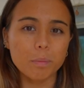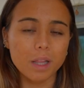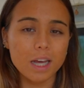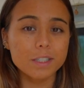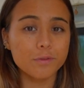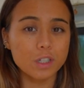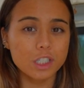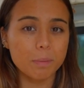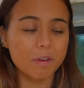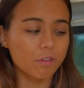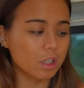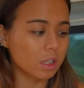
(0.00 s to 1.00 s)
plus free
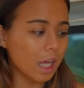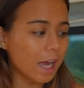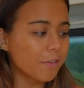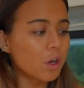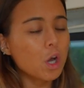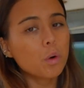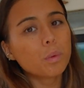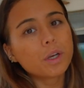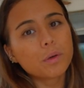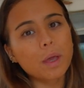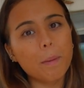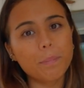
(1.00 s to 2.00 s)
shipping for life when
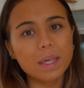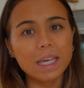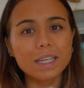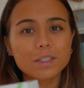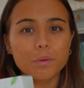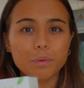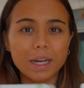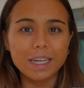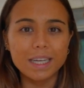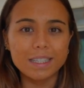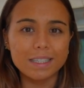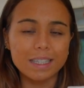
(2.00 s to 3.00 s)
you get Pique's
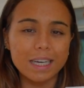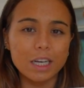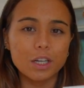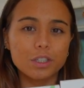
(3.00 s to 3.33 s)
Radiant Skin